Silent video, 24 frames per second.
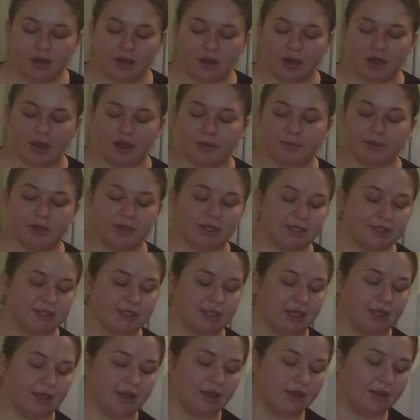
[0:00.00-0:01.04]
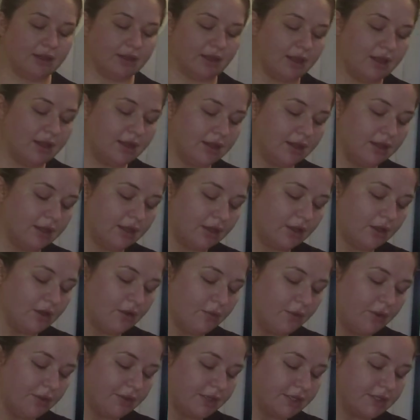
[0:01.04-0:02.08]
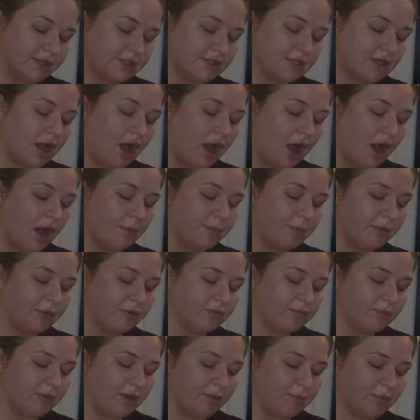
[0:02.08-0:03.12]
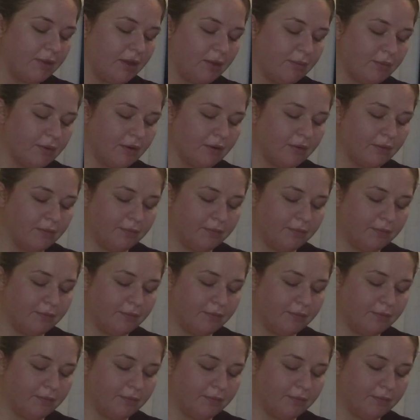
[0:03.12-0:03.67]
I'm going to take that and go on the top of my paper